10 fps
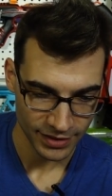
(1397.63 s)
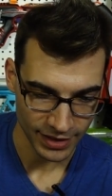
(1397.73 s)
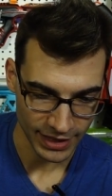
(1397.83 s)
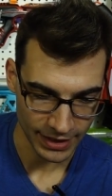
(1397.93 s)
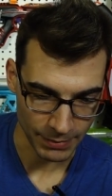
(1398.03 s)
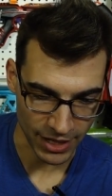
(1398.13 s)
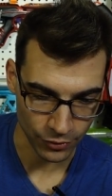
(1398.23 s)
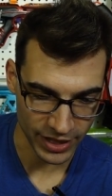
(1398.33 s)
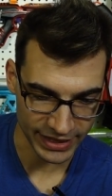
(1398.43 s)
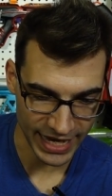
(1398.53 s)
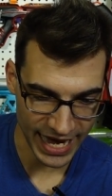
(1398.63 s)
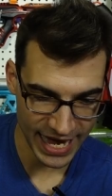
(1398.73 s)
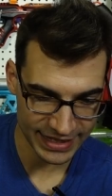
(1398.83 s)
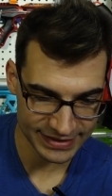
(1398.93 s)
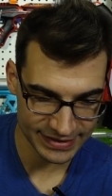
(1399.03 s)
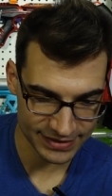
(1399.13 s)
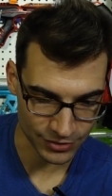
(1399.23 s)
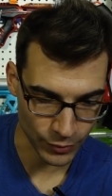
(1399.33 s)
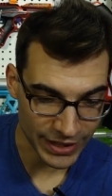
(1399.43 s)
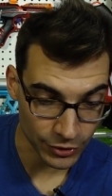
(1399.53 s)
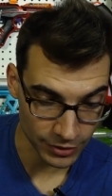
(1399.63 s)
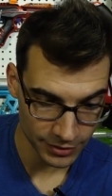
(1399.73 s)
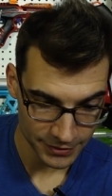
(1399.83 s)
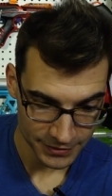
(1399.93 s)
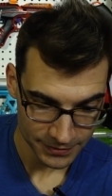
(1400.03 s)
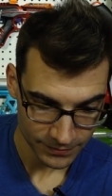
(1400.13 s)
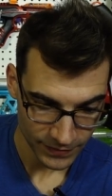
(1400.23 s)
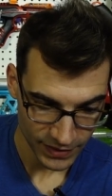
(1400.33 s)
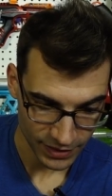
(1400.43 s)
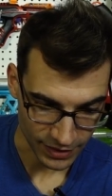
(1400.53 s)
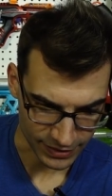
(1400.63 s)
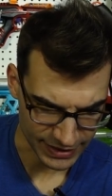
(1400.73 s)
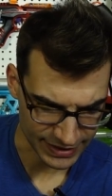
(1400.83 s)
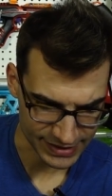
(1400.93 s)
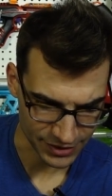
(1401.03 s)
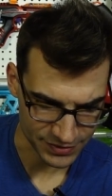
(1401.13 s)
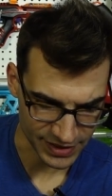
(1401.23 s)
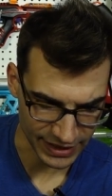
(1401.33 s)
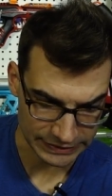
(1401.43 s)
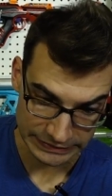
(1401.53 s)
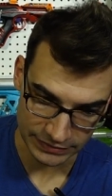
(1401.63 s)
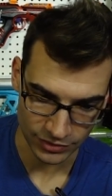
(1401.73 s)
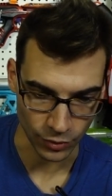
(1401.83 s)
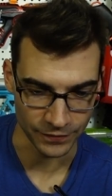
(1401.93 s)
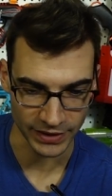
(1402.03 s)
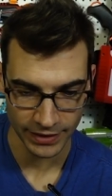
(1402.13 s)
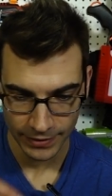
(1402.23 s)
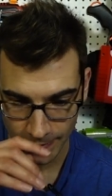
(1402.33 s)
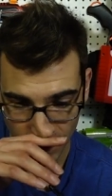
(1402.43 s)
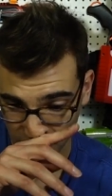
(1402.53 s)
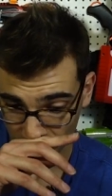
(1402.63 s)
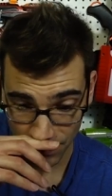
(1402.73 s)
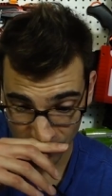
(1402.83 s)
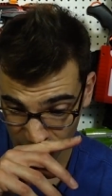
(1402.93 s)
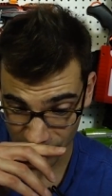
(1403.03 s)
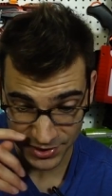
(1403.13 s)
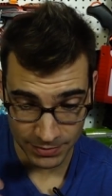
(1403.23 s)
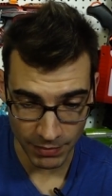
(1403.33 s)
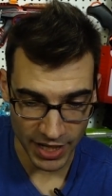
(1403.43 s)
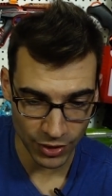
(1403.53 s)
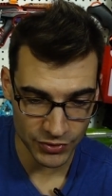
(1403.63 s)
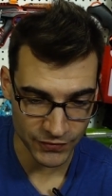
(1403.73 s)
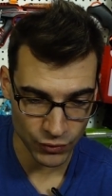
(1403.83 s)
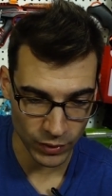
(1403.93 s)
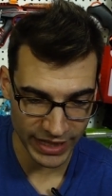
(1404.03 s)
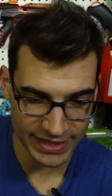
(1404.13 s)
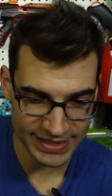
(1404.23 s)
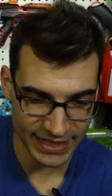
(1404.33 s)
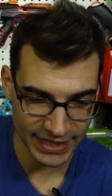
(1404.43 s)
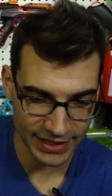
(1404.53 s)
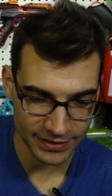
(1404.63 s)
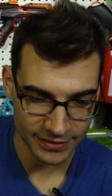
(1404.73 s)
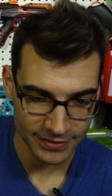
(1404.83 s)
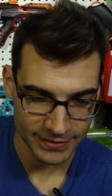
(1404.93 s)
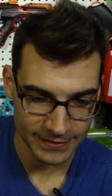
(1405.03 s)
Uh, Michael Hetty asks, Weddle, I think is how you say it, hopefully. What are some modding goals for 2018?